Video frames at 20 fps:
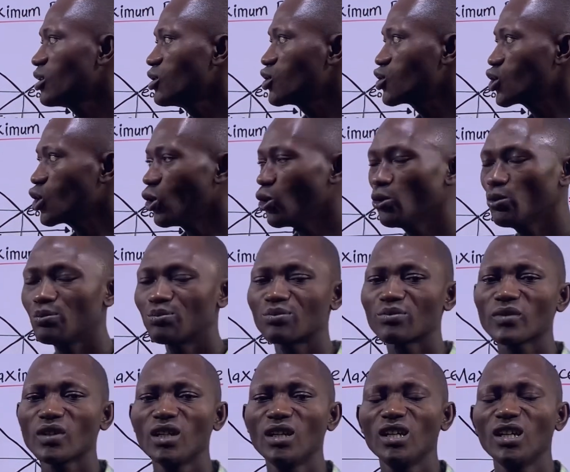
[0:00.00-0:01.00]
So
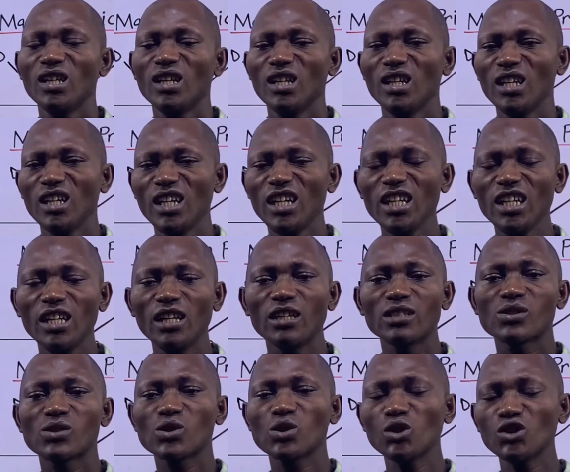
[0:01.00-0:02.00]
in a
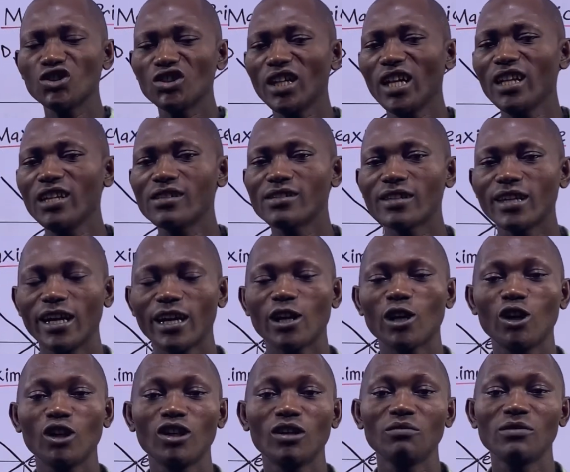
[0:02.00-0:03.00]
socialist
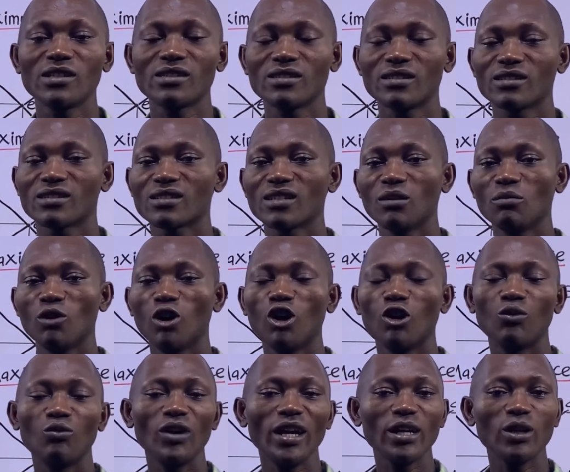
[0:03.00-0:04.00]
economic system or
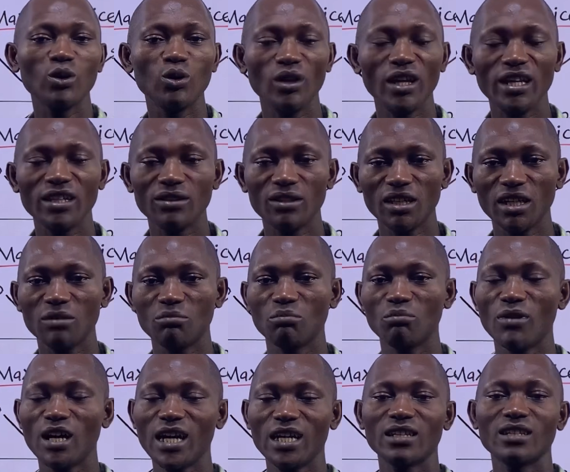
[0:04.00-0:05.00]
regulated
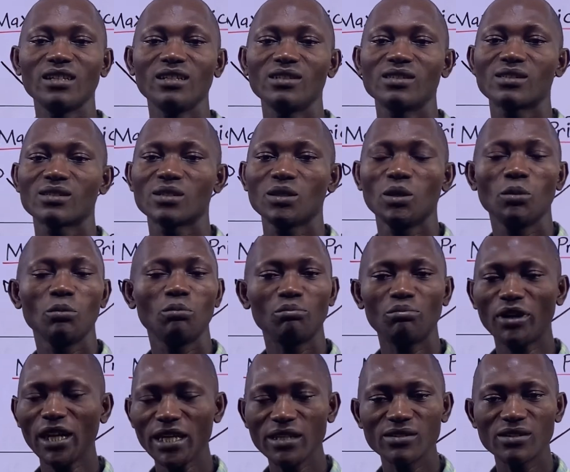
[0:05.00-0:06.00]
market,
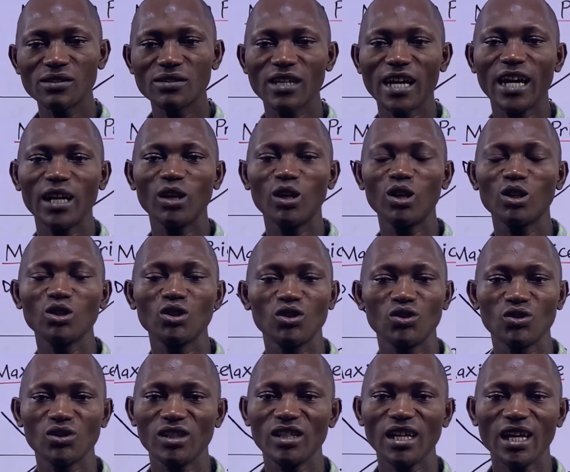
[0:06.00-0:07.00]
prices are not
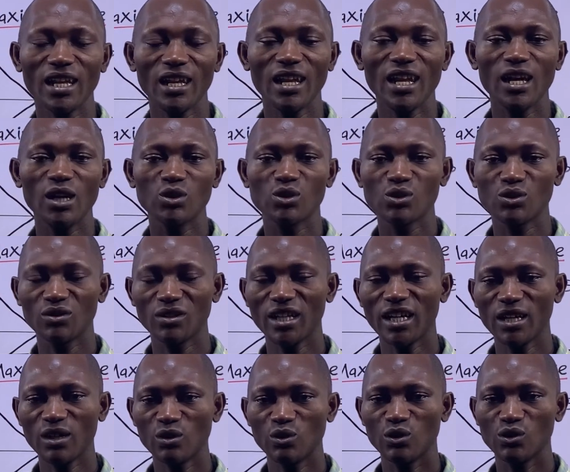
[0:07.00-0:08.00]
usually allowed to
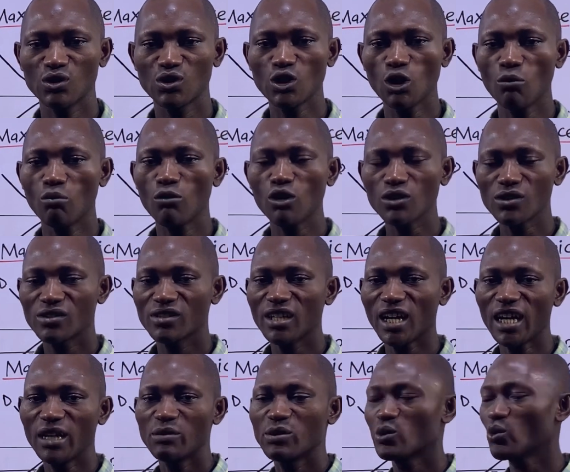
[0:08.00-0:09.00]
dangle. So most
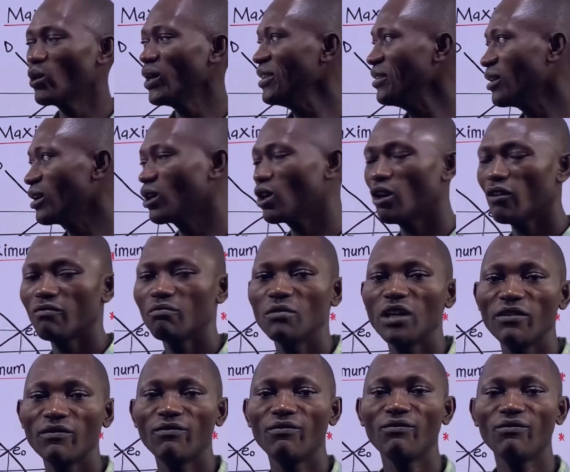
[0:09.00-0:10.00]
times when the
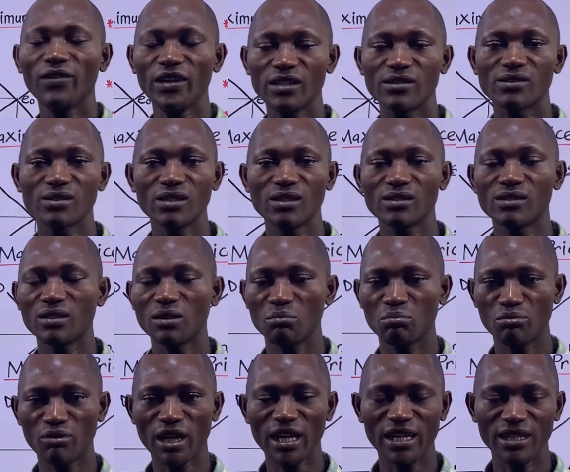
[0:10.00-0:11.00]
government fixes the
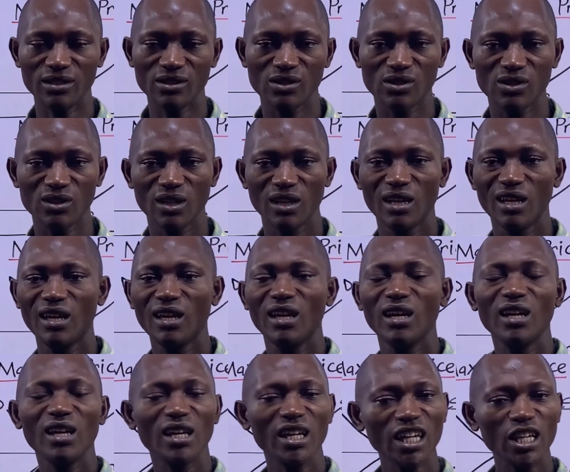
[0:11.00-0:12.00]
price,
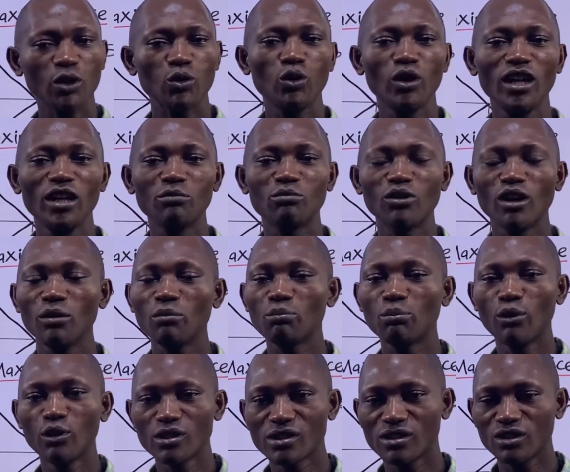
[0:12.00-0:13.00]
equilibrium
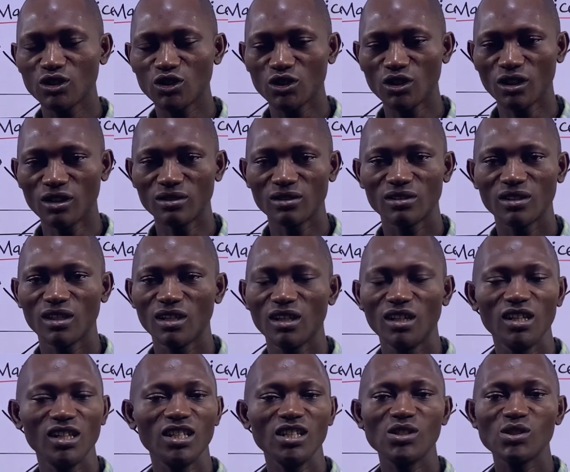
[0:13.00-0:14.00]
position
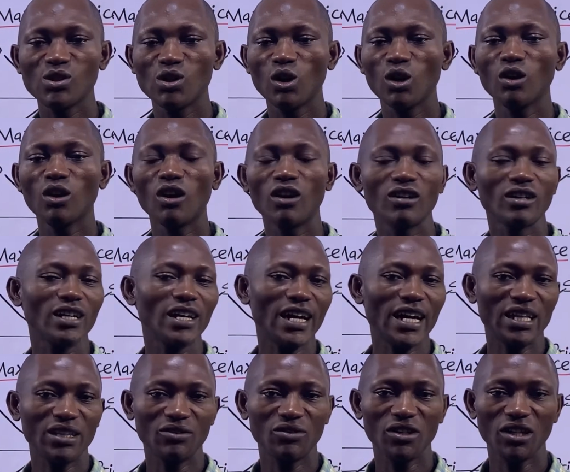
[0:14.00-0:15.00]
is no longer
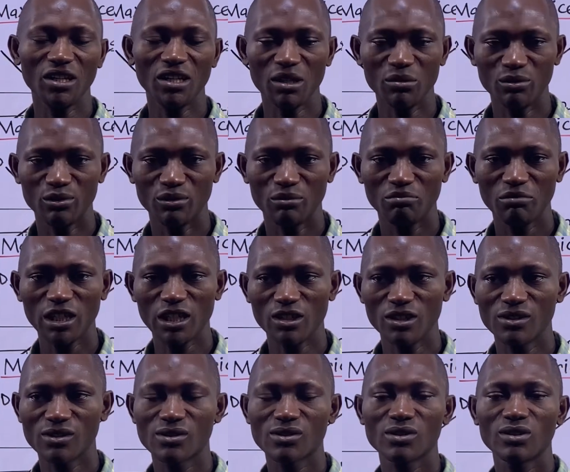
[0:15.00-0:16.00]
attainable
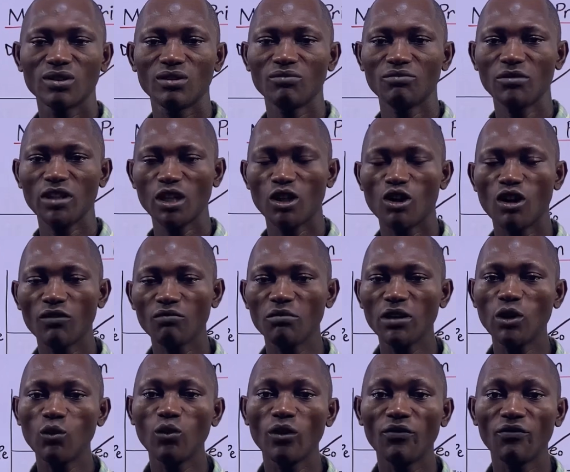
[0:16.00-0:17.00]
because the
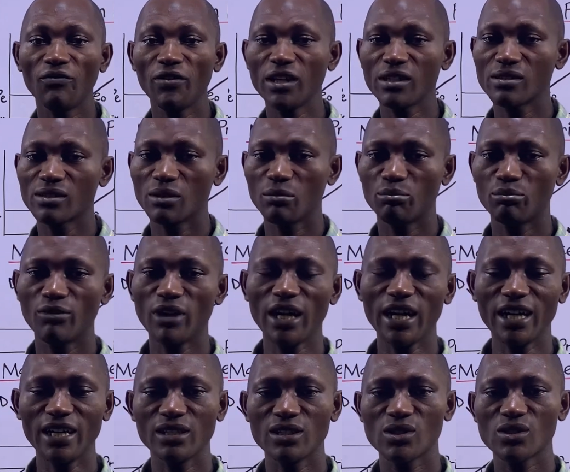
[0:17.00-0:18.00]
government will fix the
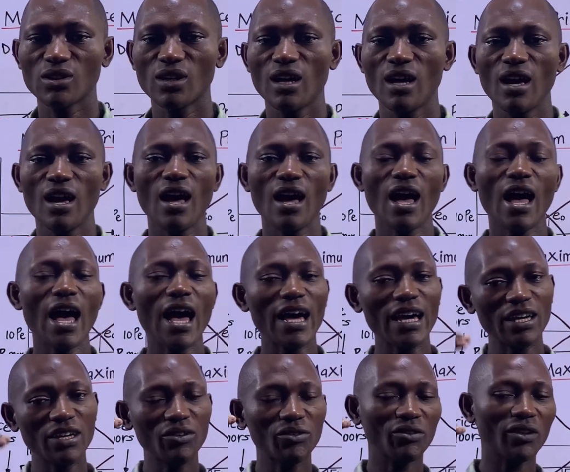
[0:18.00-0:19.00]
price
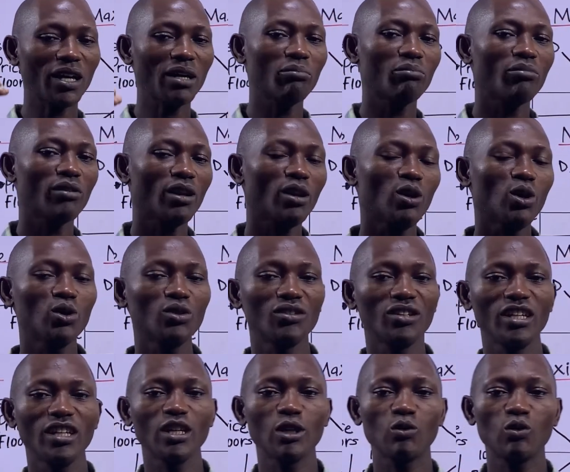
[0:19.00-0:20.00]
either below the
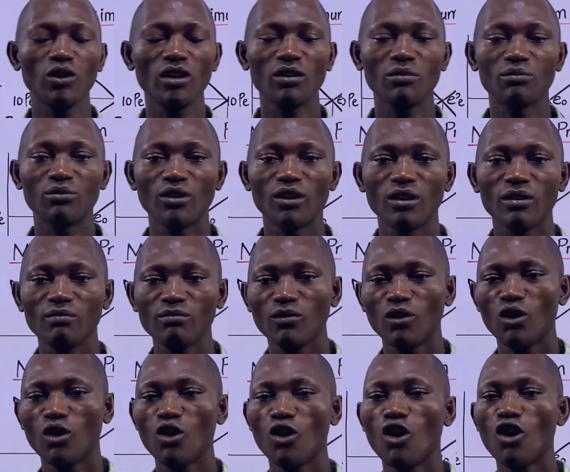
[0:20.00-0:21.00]
equilibrium
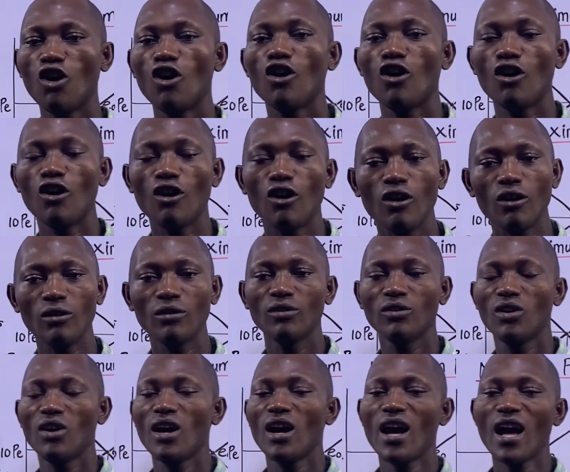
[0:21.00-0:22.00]
or
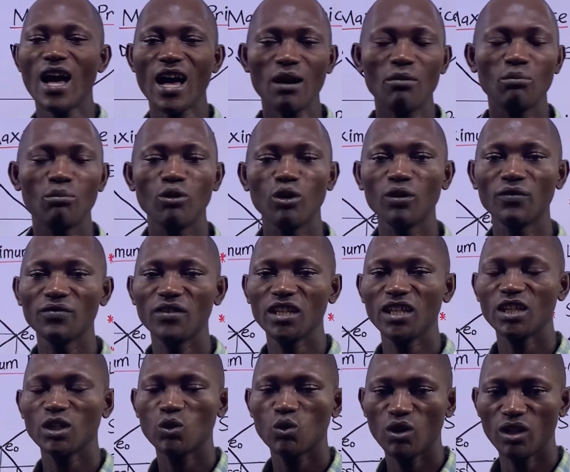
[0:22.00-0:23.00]
above the
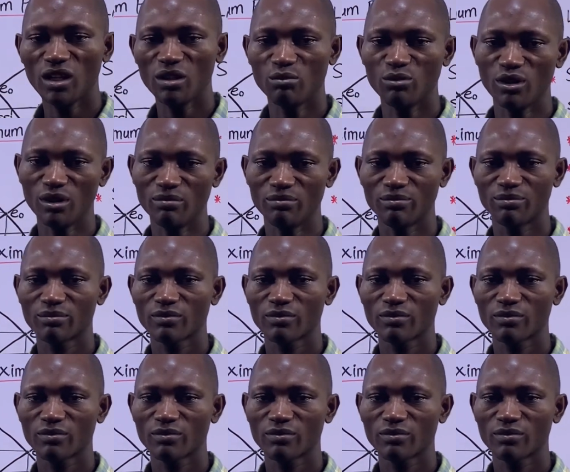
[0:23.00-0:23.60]
equilibrium.